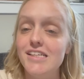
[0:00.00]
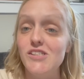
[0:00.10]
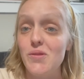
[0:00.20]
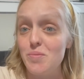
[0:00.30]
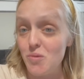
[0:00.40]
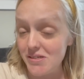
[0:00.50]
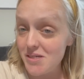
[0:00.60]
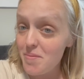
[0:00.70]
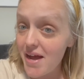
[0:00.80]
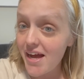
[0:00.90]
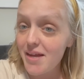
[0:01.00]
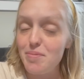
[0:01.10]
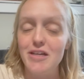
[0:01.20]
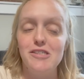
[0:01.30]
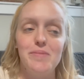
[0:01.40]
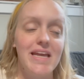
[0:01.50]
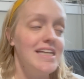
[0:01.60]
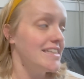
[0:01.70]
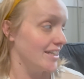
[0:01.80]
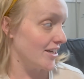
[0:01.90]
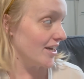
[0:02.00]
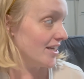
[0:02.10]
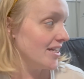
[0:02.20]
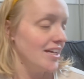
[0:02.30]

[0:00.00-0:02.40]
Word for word: So the boys are back, Peter's making dinner.